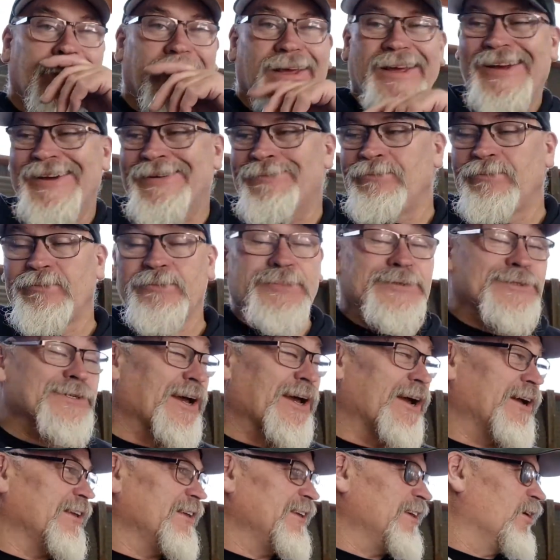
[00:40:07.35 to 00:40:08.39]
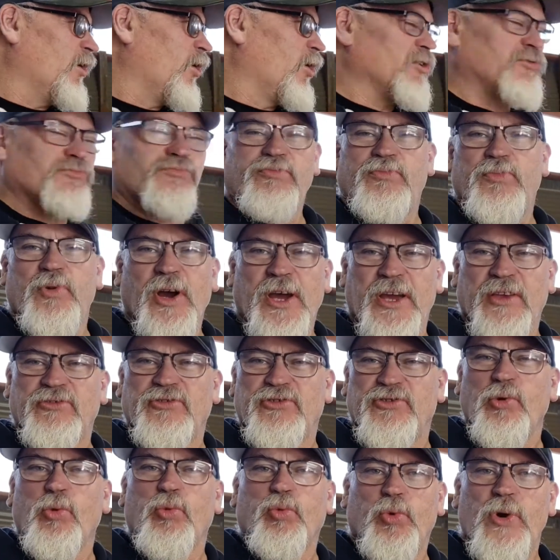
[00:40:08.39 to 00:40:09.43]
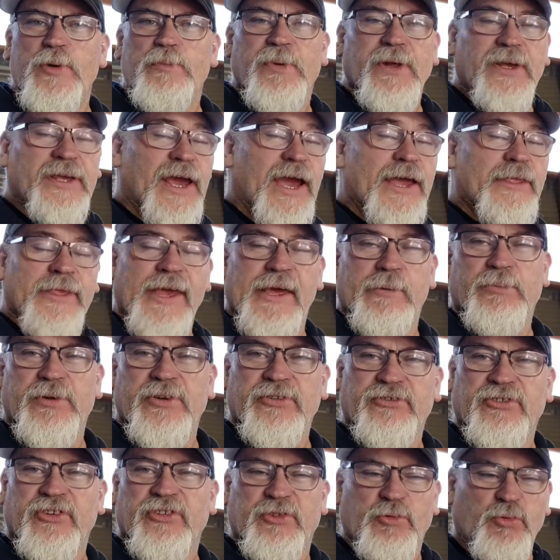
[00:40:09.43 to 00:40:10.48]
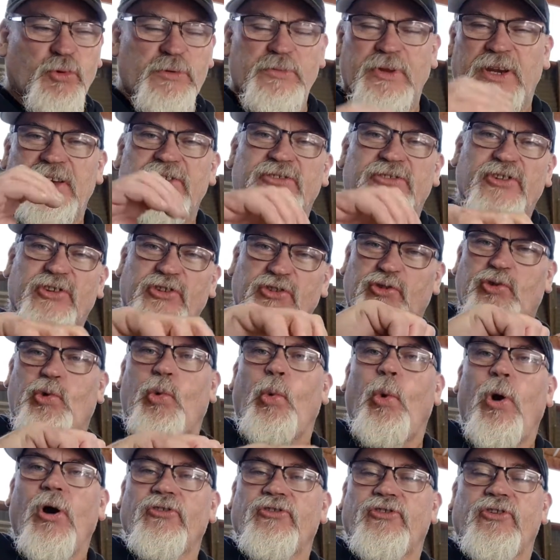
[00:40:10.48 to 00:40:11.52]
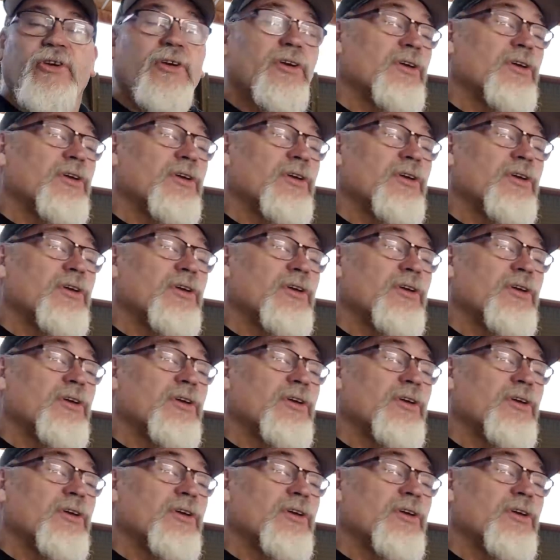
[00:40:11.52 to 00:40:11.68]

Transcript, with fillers: Um, so yeah, I, I can still replicate that, but it's just a wee bit easier to squash.